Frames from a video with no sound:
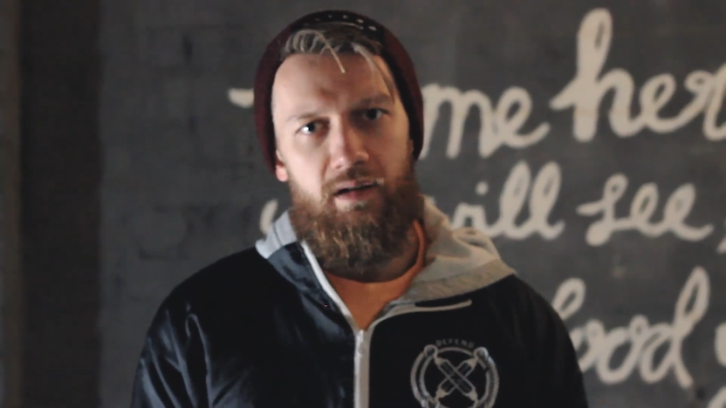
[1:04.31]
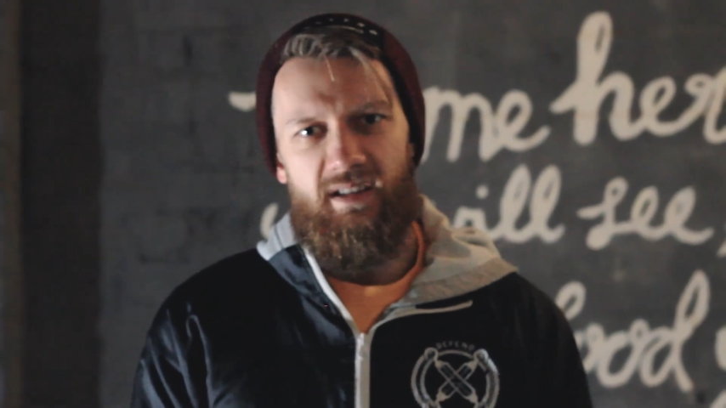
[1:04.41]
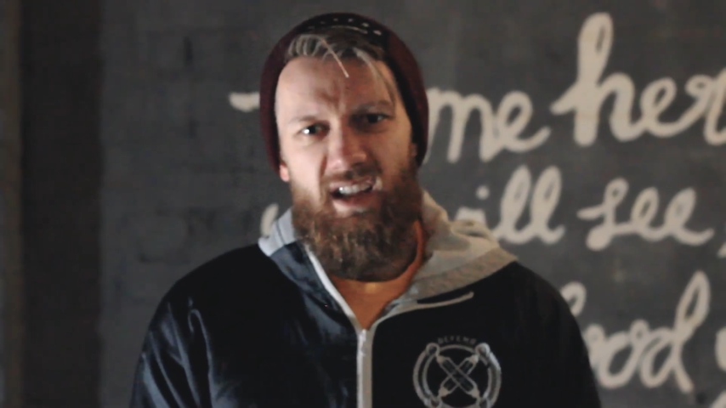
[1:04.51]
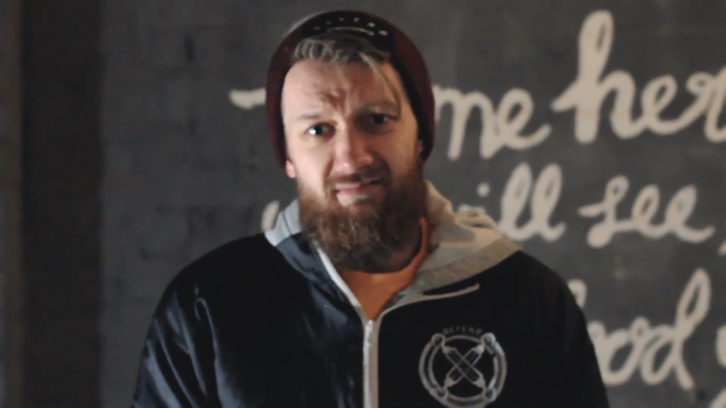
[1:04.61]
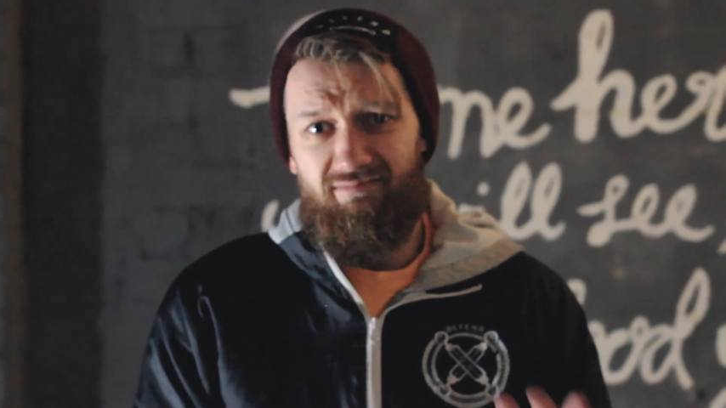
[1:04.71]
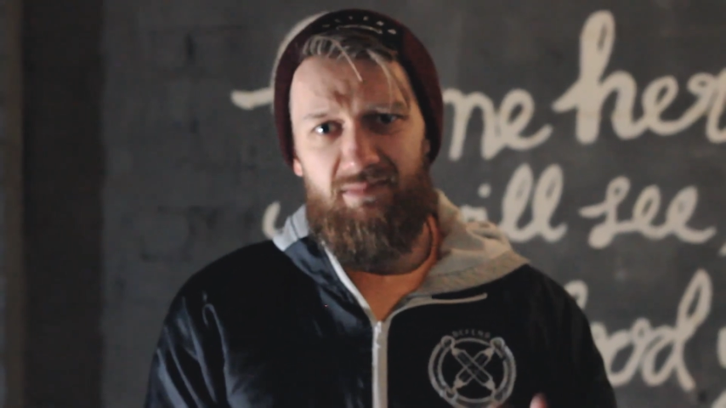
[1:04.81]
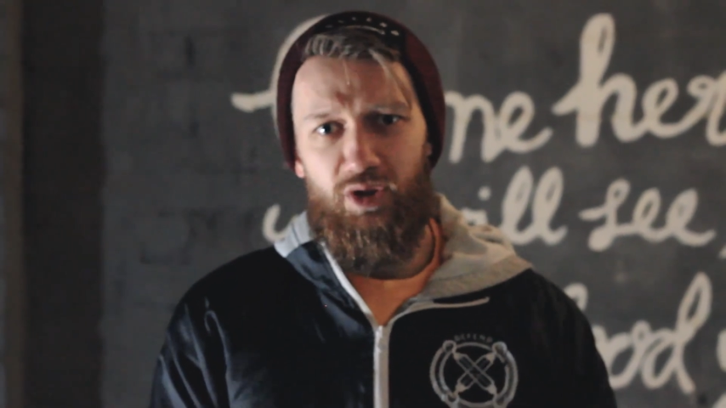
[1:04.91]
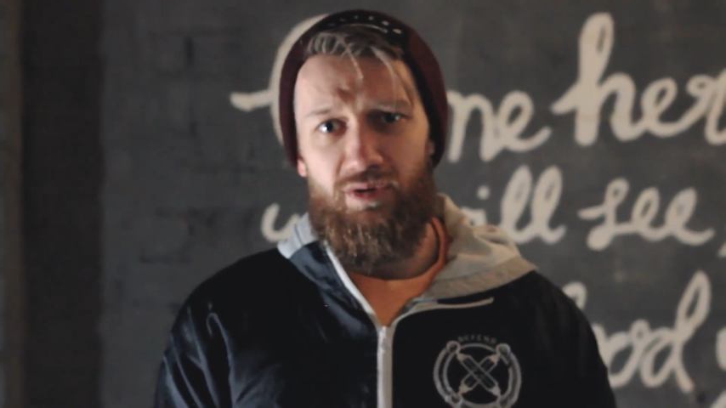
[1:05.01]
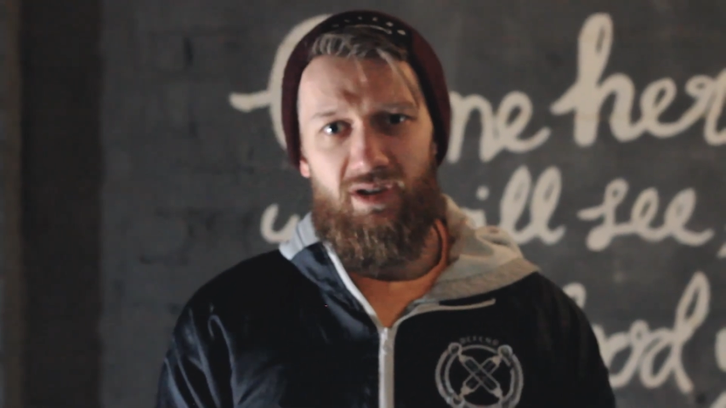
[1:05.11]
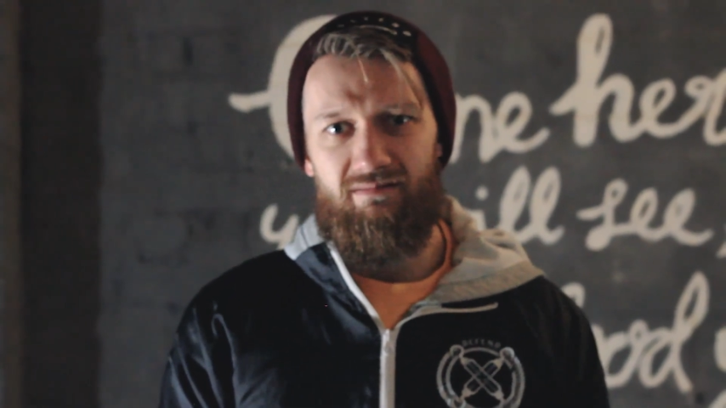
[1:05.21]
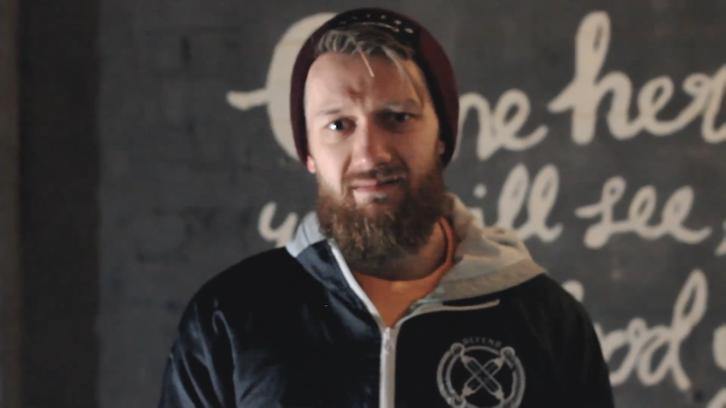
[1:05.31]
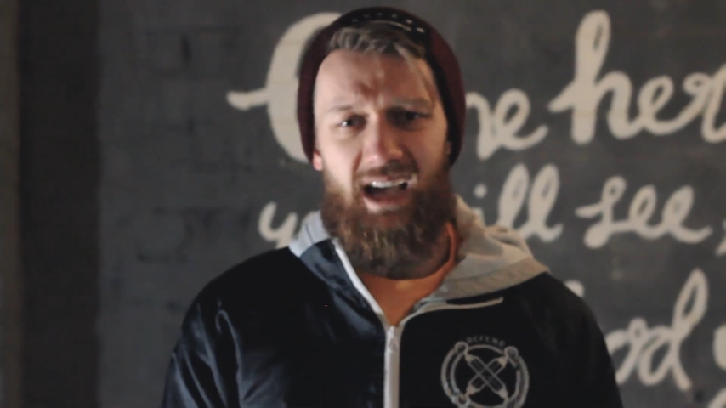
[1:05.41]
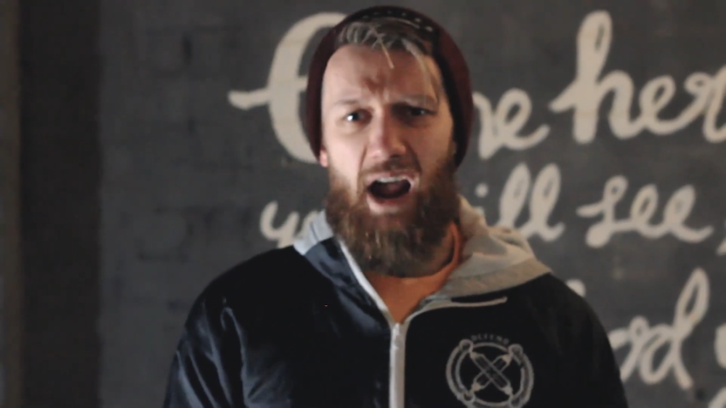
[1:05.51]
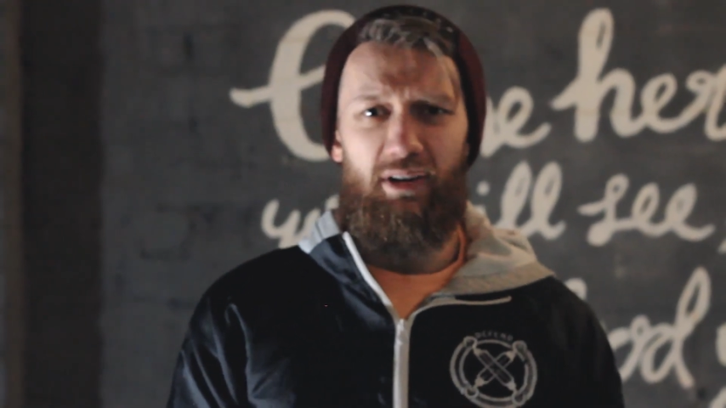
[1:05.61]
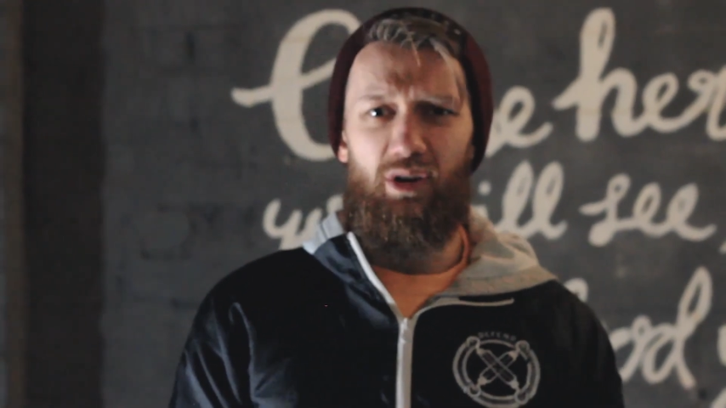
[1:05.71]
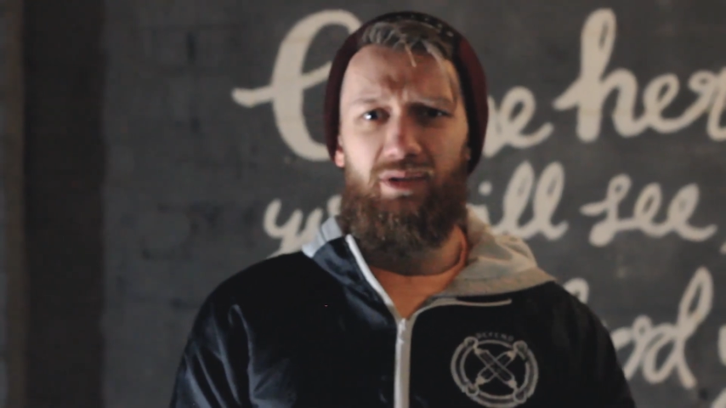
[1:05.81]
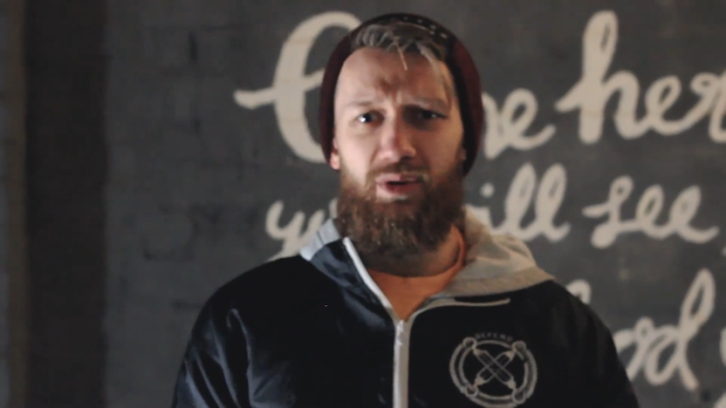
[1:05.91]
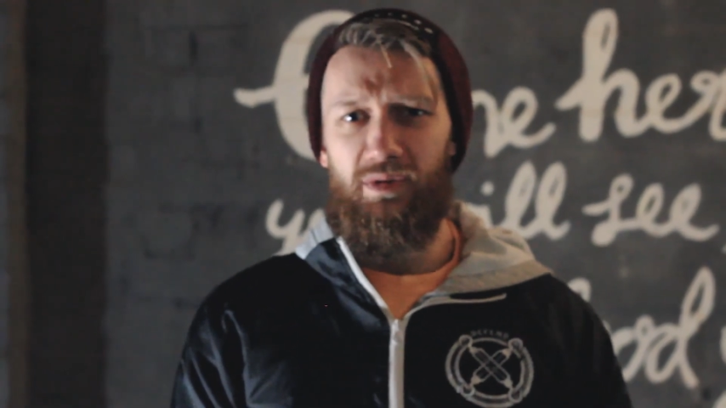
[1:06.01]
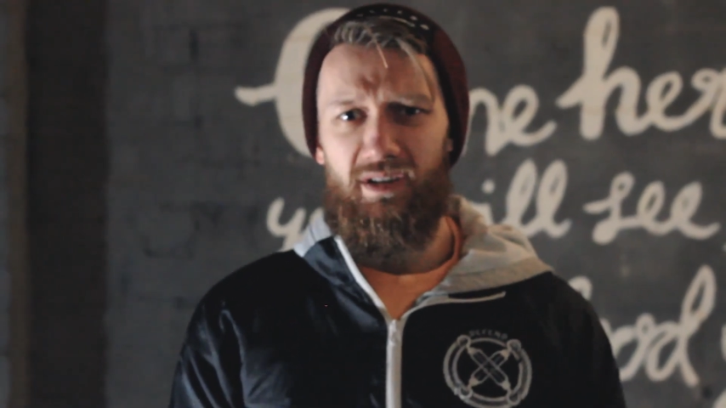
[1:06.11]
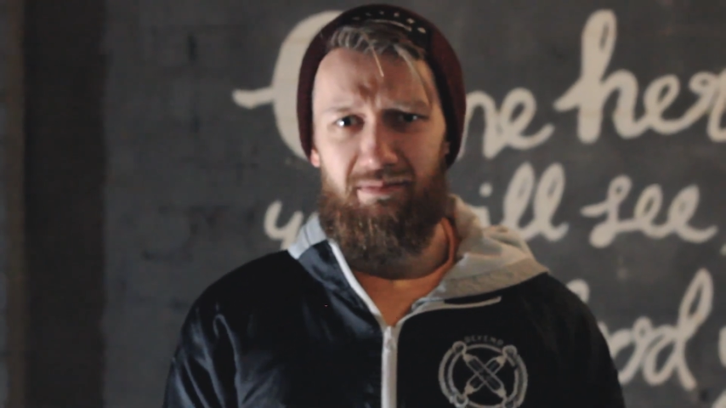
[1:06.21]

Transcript: and then you can just carry on doing